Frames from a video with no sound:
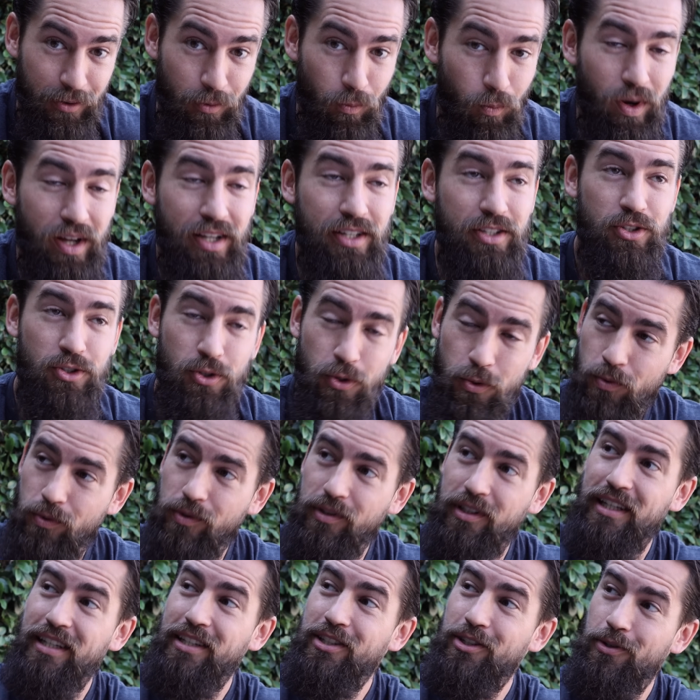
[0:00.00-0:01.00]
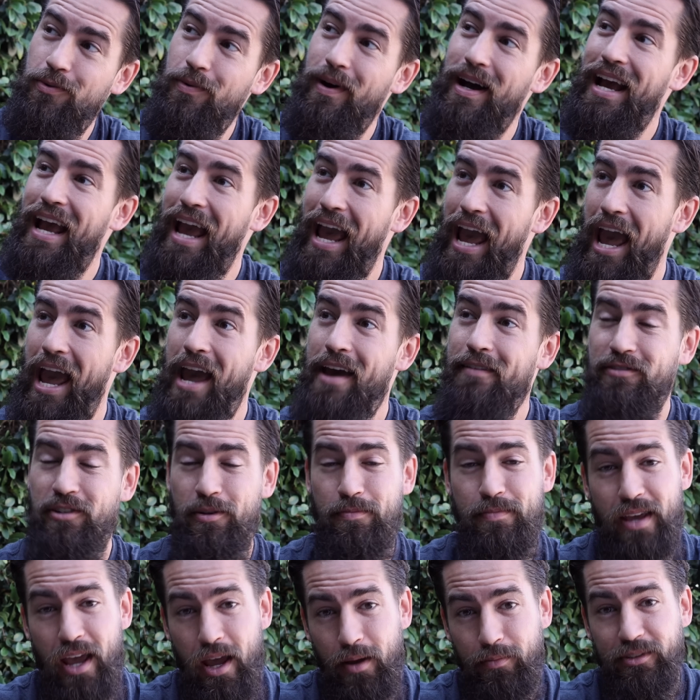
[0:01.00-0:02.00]
What tooling do I have to
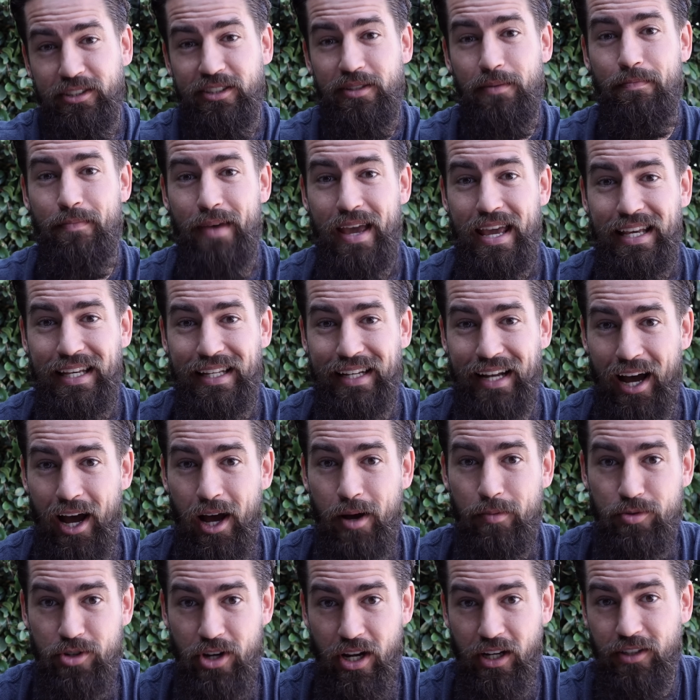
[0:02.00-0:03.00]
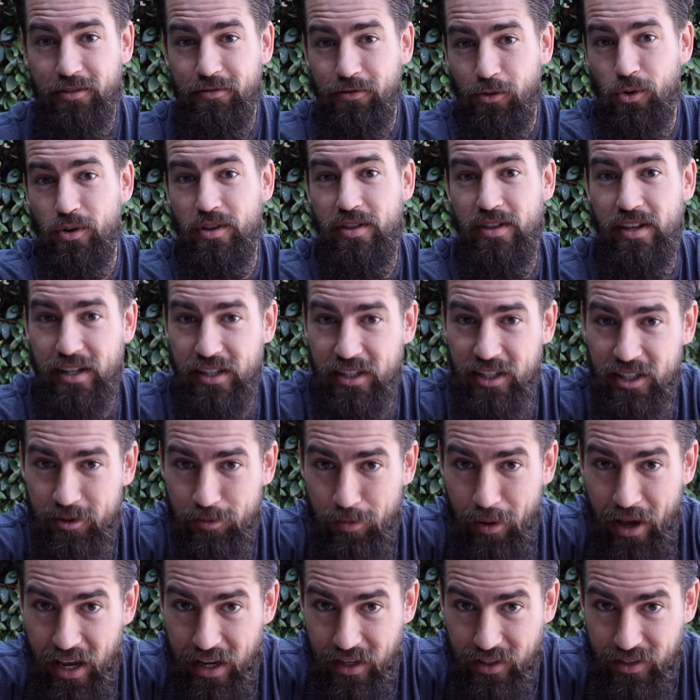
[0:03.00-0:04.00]
be able to make an object for this
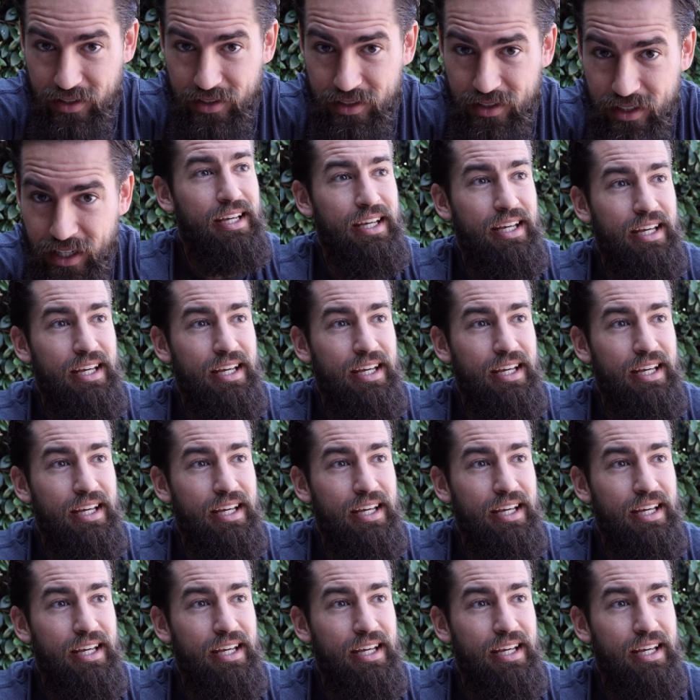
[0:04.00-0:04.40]
space?